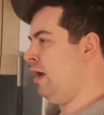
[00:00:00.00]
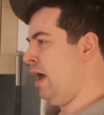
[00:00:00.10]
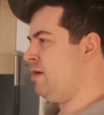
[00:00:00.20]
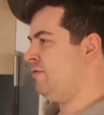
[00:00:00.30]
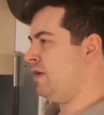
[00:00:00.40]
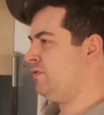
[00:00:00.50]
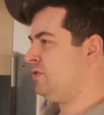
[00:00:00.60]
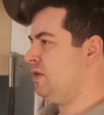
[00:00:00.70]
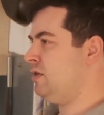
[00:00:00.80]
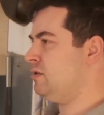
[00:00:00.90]
I even have
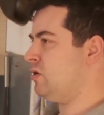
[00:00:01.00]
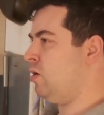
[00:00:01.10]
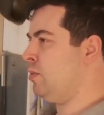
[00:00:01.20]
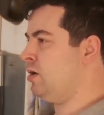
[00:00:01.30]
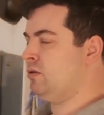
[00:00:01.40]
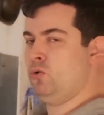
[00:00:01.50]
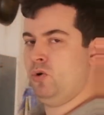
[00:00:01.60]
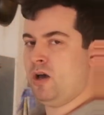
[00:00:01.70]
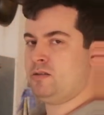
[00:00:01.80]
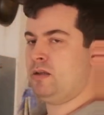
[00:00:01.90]
seen some
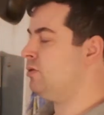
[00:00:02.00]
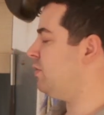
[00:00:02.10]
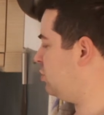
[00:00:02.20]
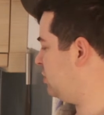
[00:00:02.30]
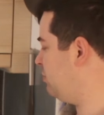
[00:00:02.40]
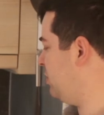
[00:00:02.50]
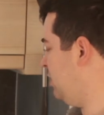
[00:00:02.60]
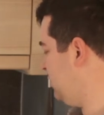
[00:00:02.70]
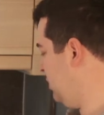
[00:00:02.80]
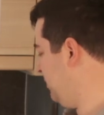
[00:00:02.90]
tuna sandwiches with
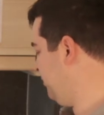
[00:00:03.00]
this.